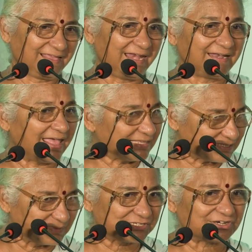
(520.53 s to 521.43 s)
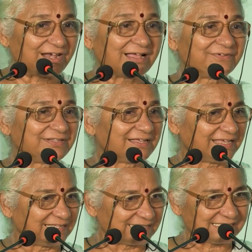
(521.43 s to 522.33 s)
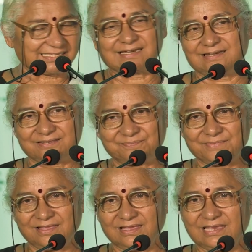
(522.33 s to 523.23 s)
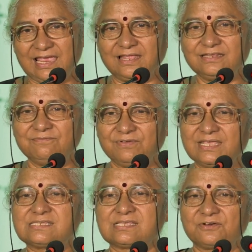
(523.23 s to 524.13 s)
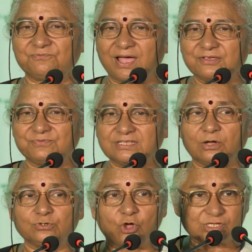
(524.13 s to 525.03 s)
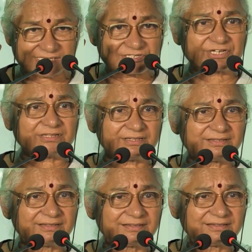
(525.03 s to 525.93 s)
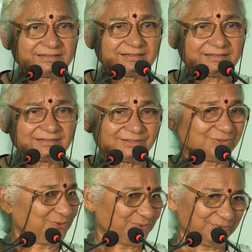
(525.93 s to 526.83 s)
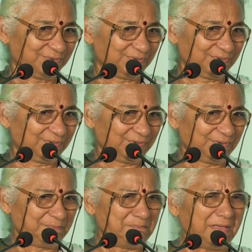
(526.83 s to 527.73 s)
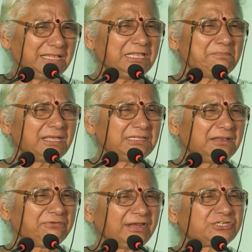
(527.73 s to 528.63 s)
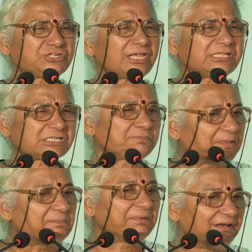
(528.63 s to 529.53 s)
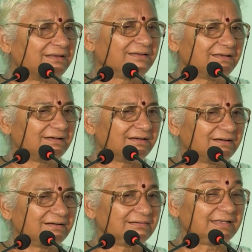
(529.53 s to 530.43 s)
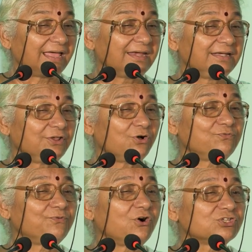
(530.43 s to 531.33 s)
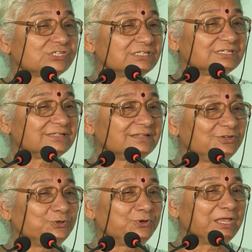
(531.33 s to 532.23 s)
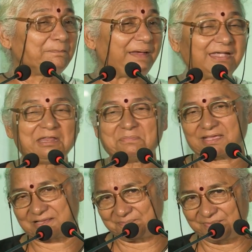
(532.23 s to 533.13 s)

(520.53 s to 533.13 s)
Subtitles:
And as Mr. Raghavan again said, can we survive without oxygen? No. Many richest people died of oxygen during pandemic.